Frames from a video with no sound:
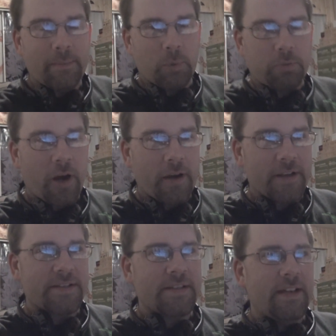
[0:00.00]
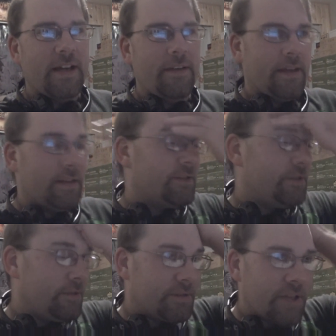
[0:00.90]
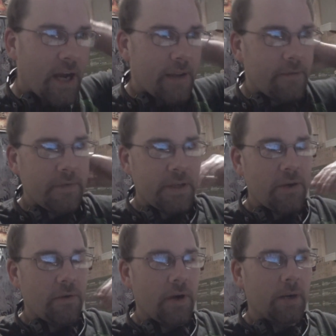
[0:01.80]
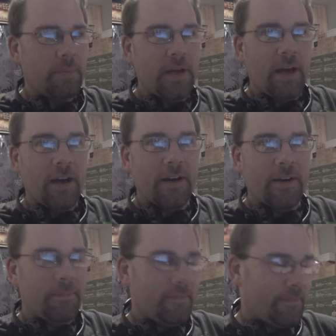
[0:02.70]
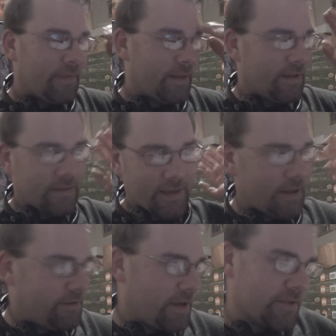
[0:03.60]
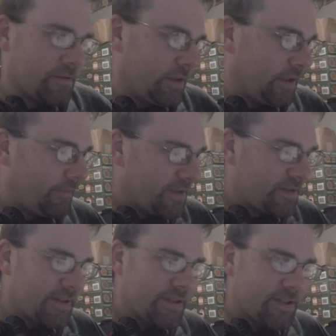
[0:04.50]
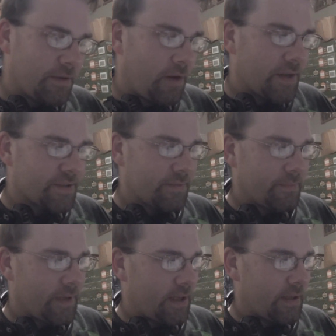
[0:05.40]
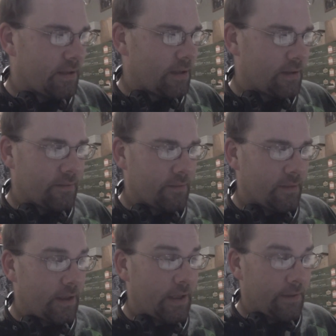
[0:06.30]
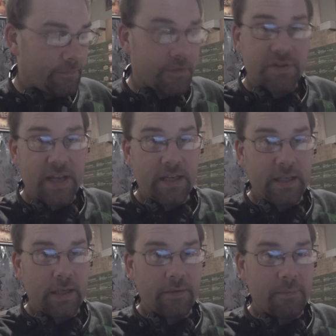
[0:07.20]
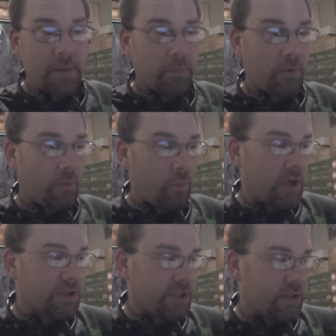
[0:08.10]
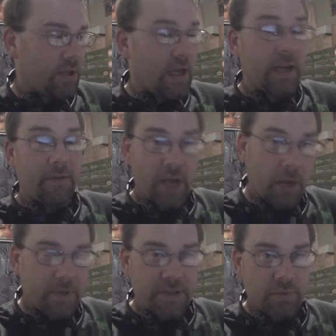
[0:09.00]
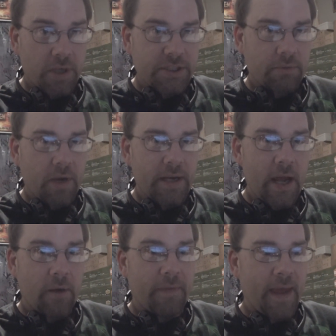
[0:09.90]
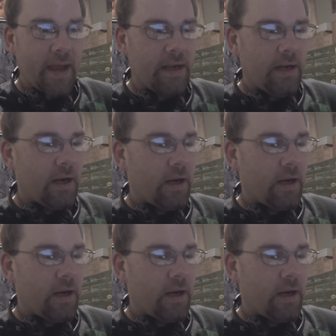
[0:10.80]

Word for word: more products, and then to tie the video up. God, you guys are going to love this. This is so awesome, and if there's any of the people watching, any of the companies watching right now that